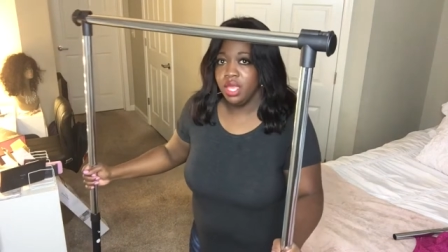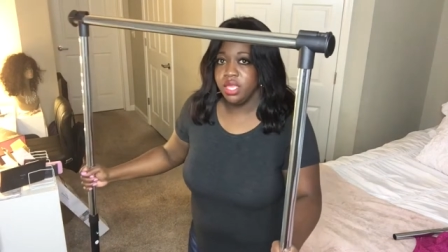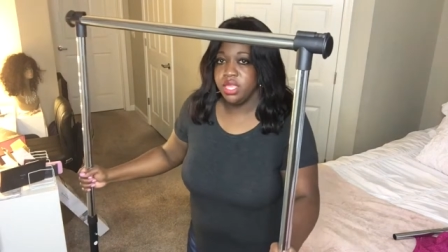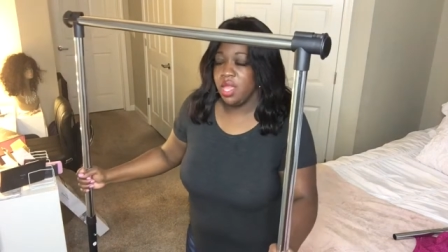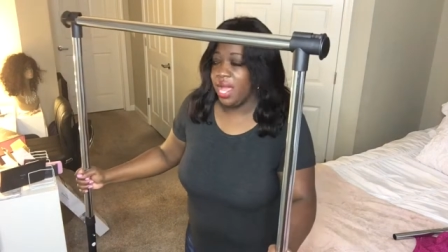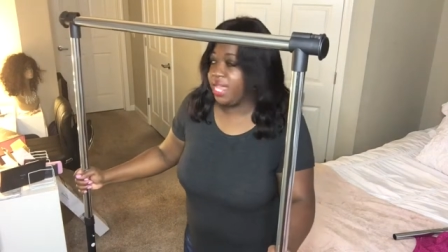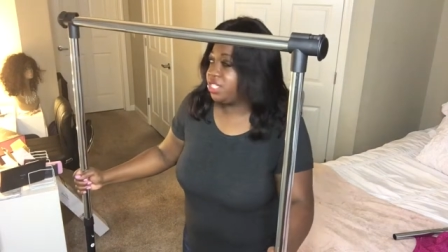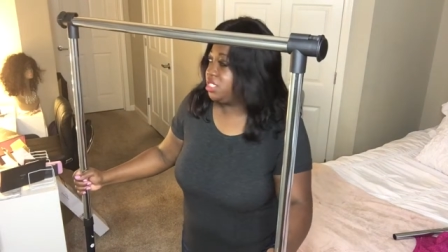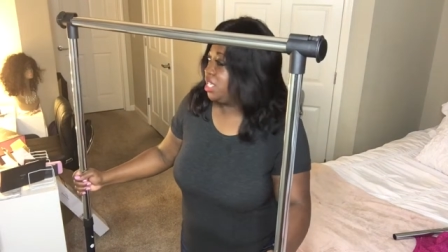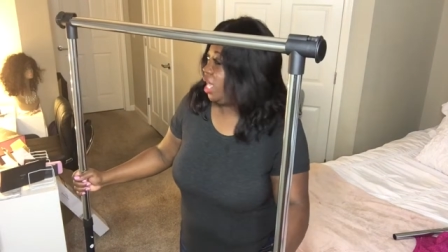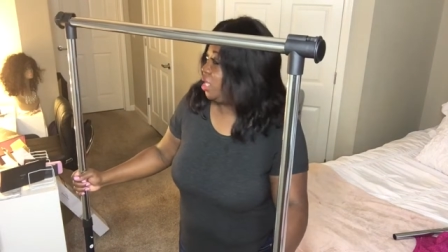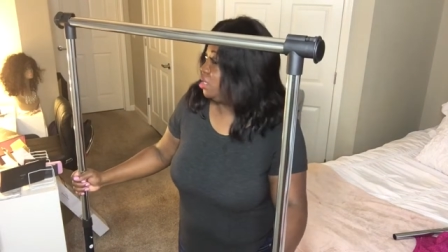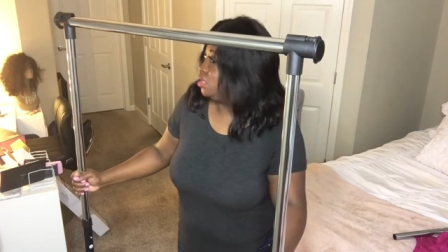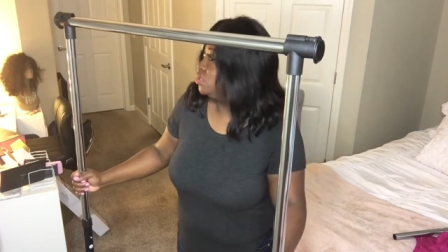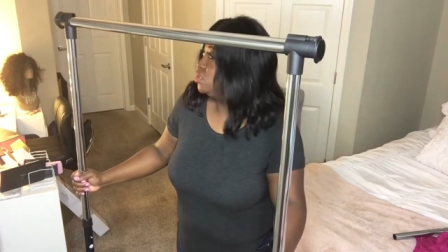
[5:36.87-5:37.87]
I just
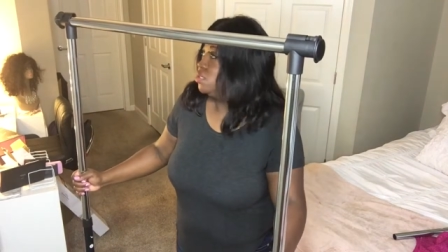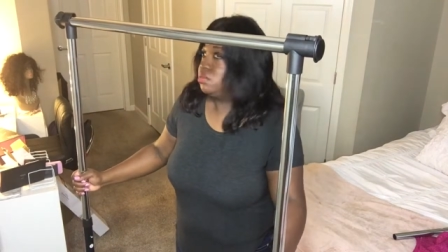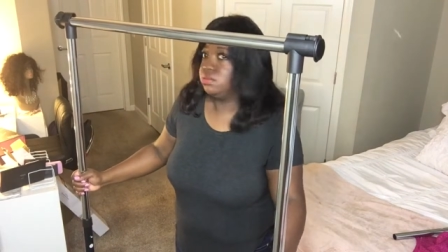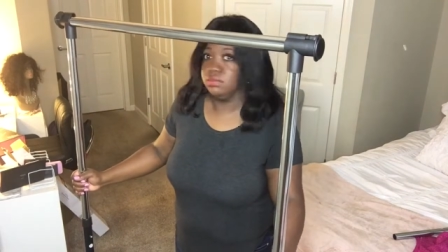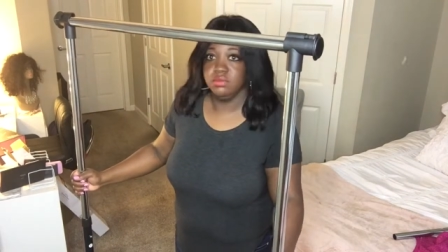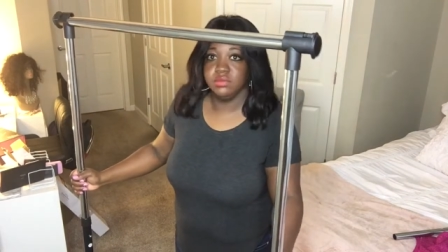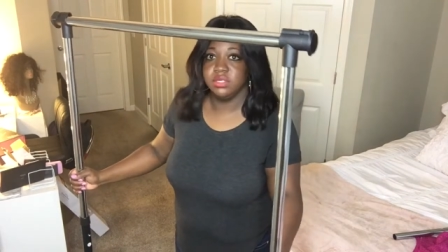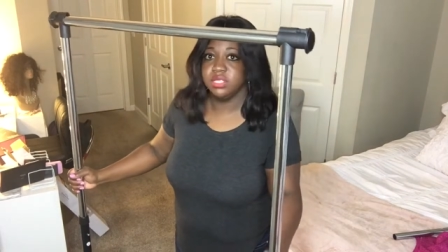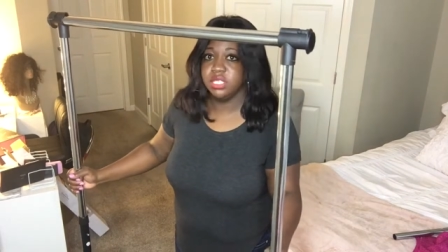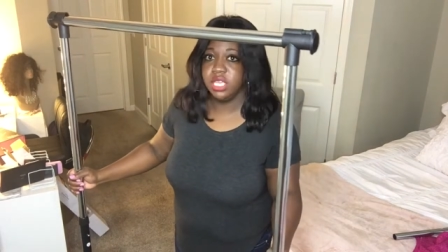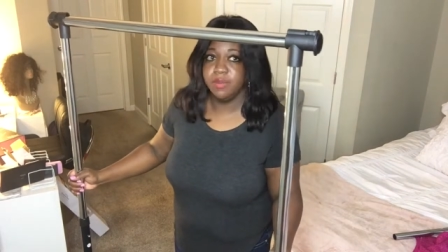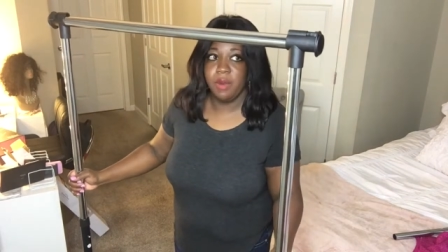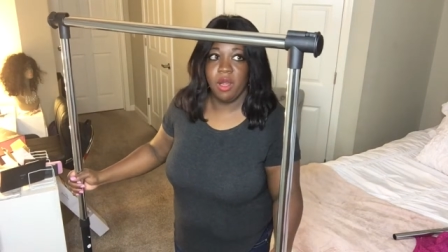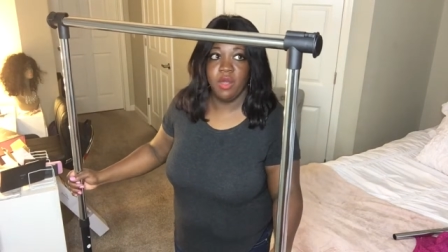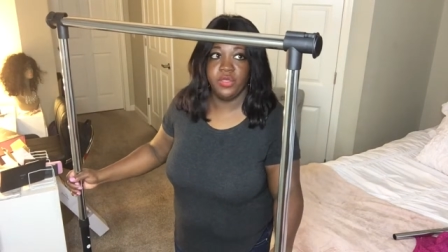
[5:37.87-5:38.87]
had to
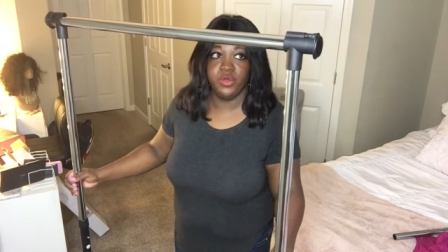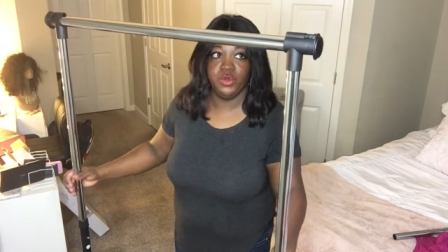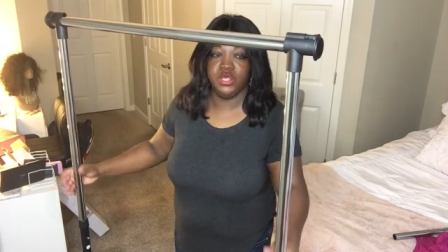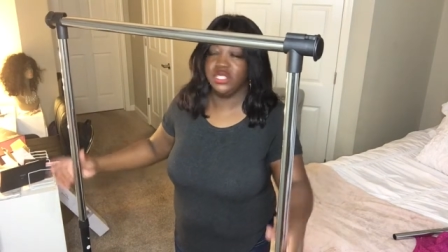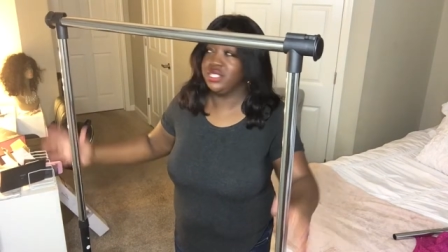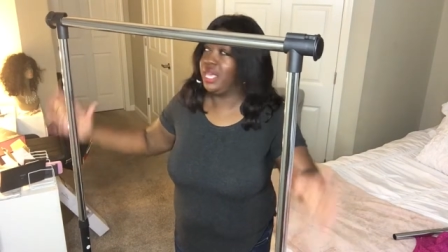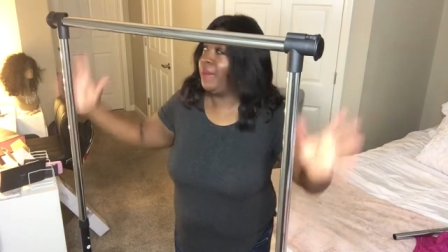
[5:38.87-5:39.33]
skip all through this.